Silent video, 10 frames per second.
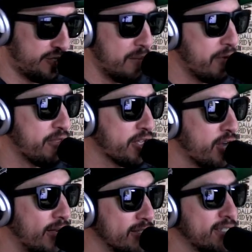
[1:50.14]
to some of the
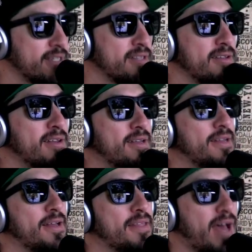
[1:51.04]
content
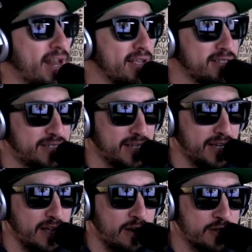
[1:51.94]
that I
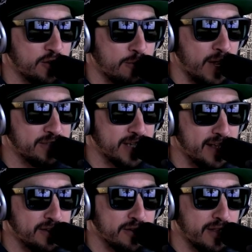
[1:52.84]
see on your
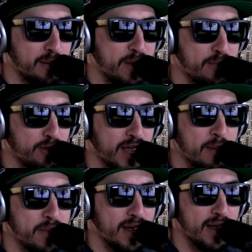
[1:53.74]
website, so that people
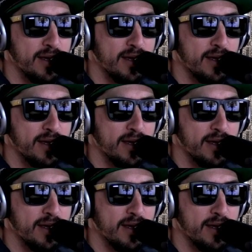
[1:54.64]
can